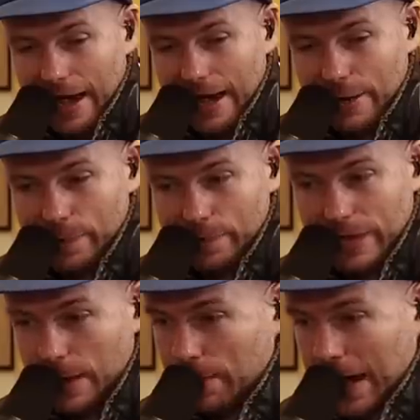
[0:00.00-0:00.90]

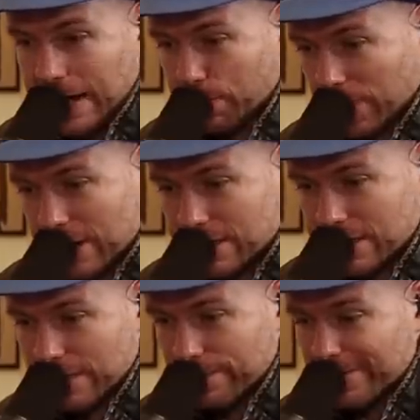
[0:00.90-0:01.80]
At the
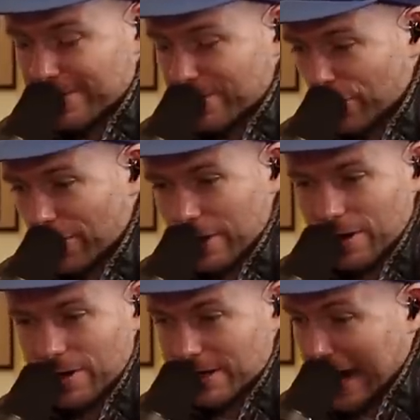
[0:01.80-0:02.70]
priest,
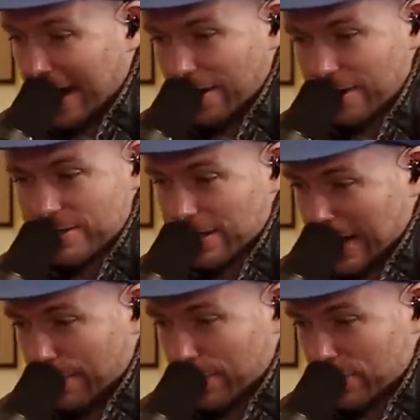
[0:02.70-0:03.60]
courier, guards,
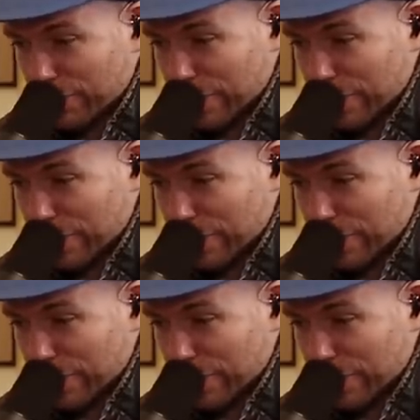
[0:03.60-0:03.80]
neighbours,